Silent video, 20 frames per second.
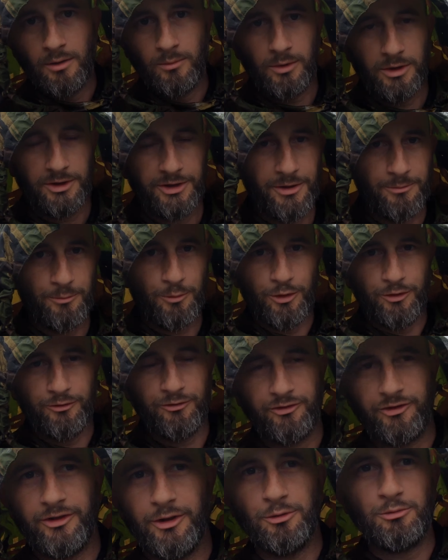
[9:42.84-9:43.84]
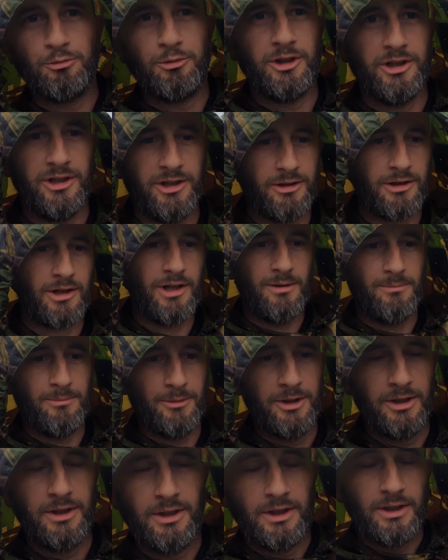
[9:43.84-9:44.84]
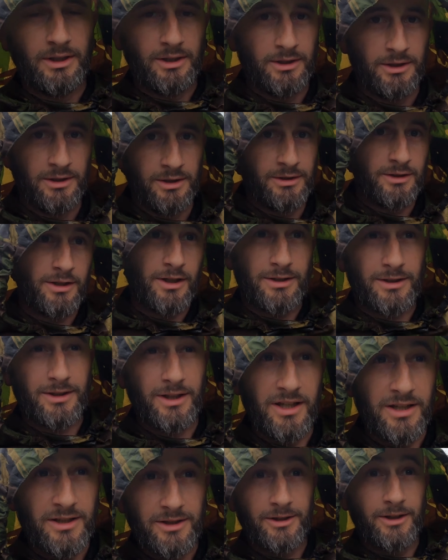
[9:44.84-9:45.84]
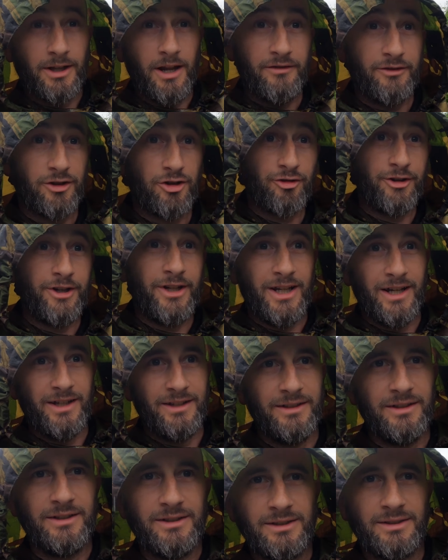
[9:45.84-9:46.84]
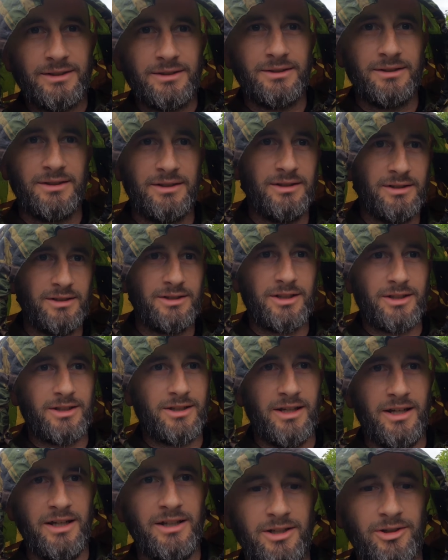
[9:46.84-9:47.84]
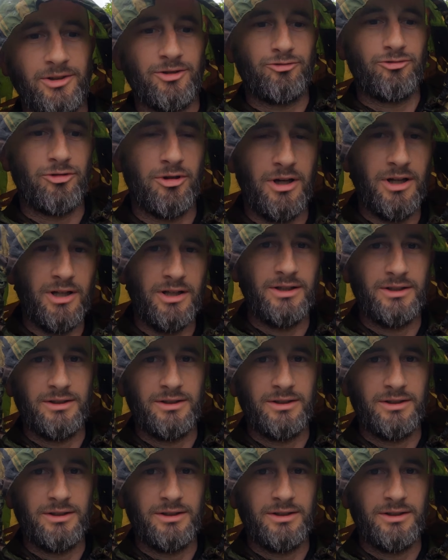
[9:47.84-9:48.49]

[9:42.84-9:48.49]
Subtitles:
Well, I said I wouldn't film, but here I am. Just say there's another green lane just ahead on the right,